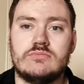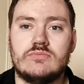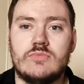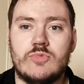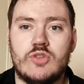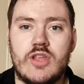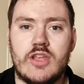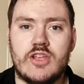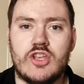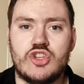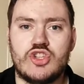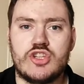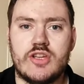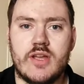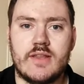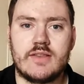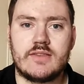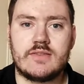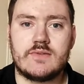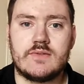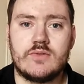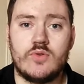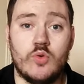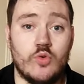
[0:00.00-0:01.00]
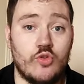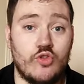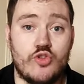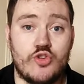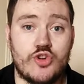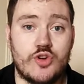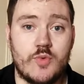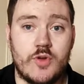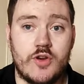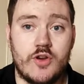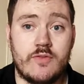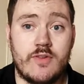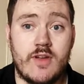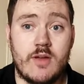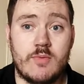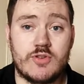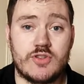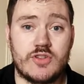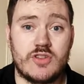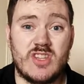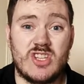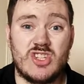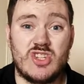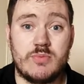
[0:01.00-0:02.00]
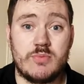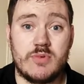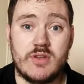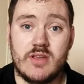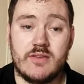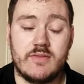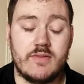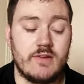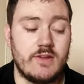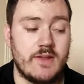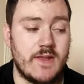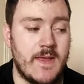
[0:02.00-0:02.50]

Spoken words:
take a chance or order one off Amazon, they're cheap enough.